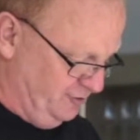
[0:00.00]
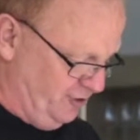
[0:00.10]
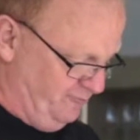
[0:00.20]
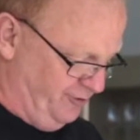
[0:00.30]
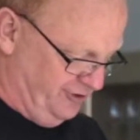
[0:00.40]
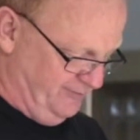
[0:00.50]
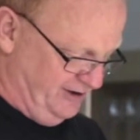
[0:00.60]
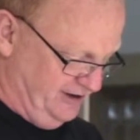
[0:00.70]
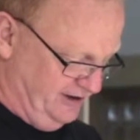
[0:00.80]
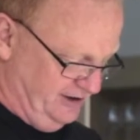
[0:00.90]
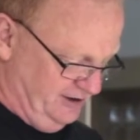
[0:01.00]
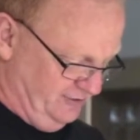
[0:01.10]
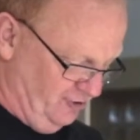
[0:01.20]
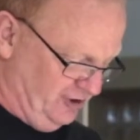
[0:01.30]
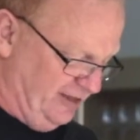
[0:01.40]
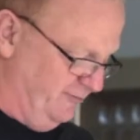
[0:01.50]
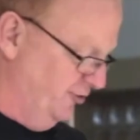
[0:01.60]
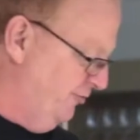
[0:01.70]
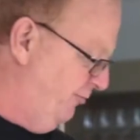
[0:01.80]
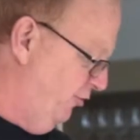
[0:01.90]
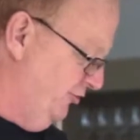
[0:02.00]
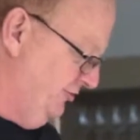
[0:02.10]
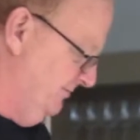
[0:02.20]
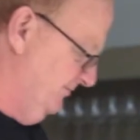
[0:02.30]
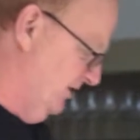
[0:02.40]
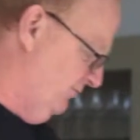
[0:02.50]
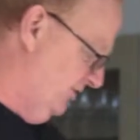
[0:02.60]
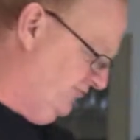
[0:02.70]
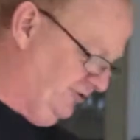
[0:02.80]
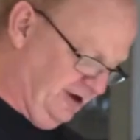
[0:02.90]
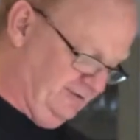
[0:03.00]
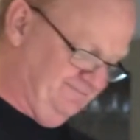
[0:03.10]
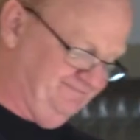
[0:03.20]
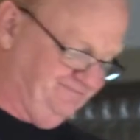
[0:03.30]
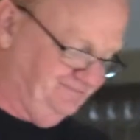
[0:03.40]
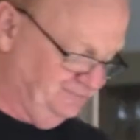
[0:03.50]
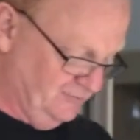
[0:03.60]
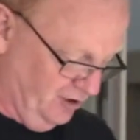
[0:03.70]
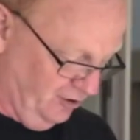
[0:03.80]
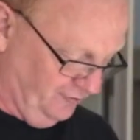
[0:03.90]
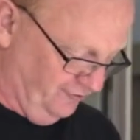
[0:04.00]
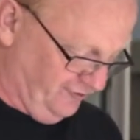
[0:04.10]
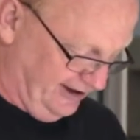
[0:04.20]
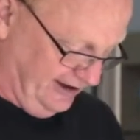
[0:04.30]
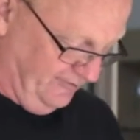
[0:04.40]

Don't cut them on the board, otherwise you get lots of junk